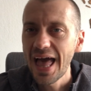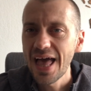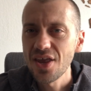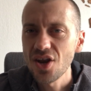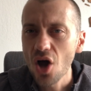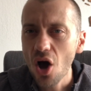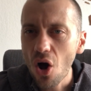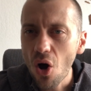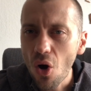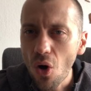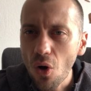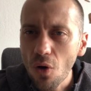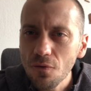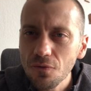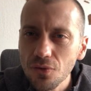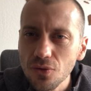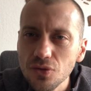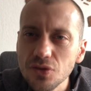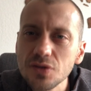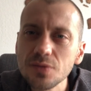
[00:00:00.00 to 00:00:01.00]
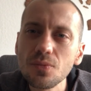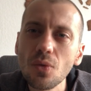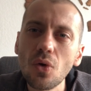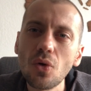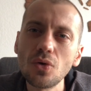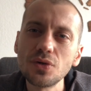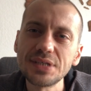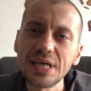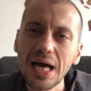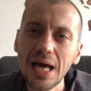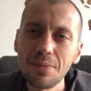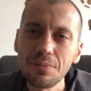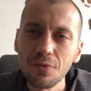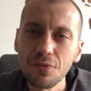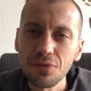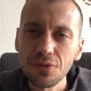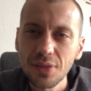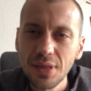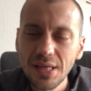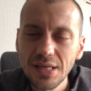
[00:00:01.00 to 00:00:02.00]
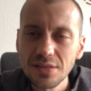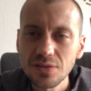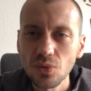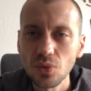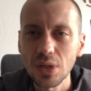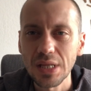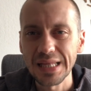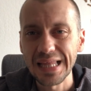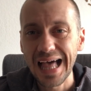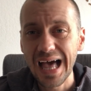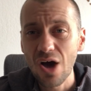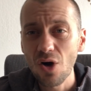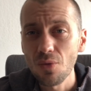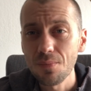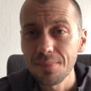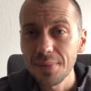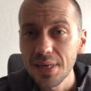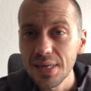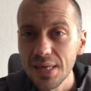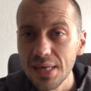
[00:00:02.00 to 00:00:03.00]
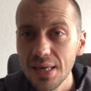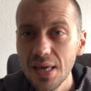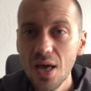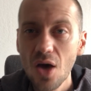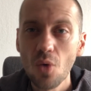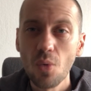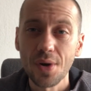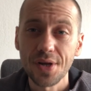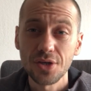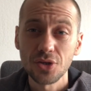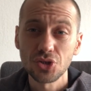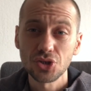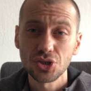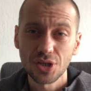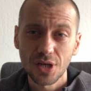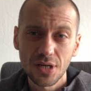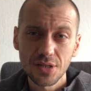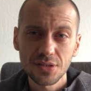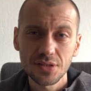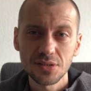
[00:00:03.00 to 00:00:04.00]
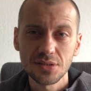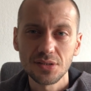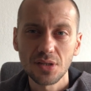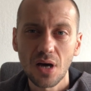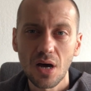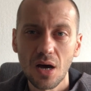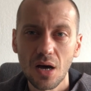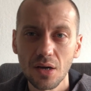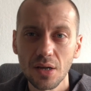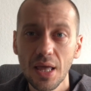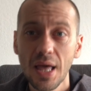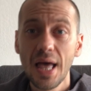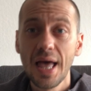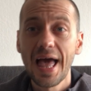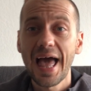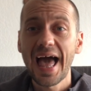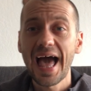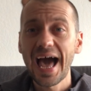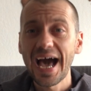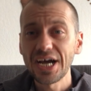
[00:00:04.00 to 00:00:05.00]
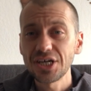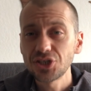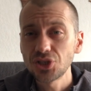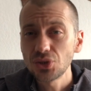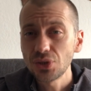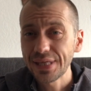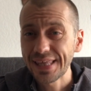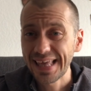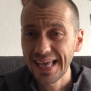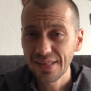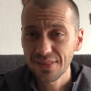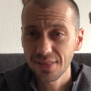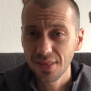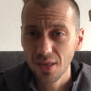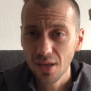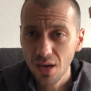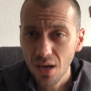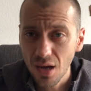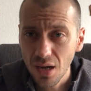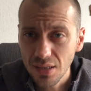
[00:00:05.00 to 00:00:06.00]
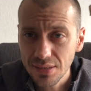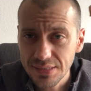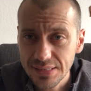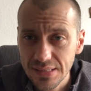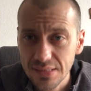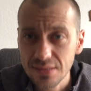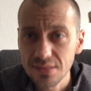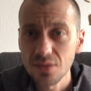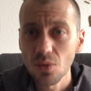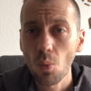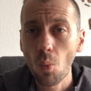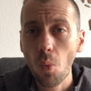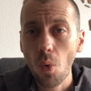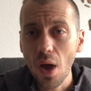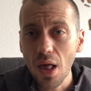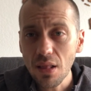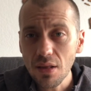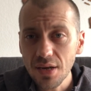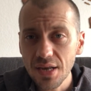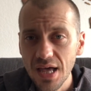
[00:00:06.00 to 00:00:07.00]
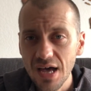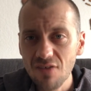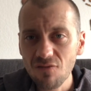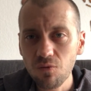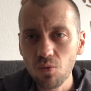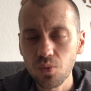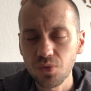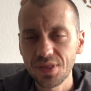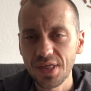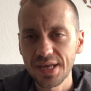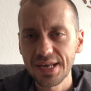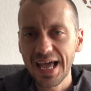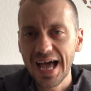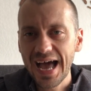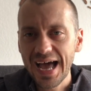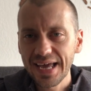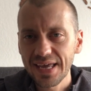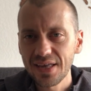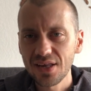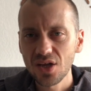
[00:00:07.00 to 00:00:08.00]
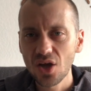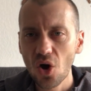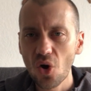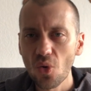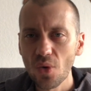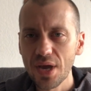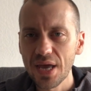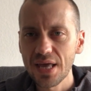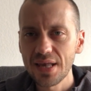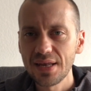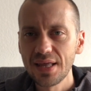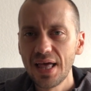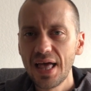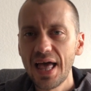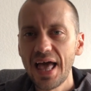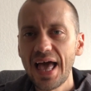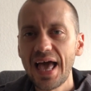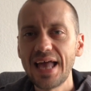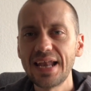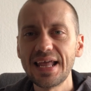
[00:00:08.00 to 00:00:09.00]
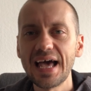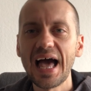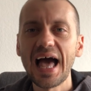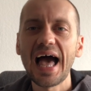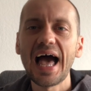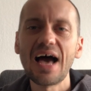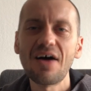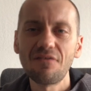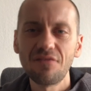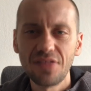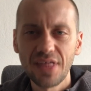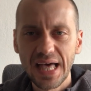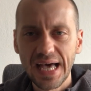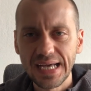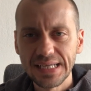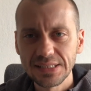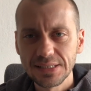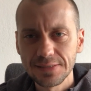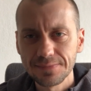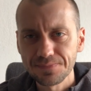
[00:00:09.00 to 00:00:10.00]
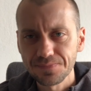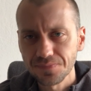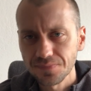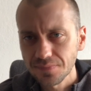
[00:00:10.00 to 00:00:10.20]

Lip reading: And all those small type of things will allow me, when you share this doc, actually get the context well enough that I can go in and have that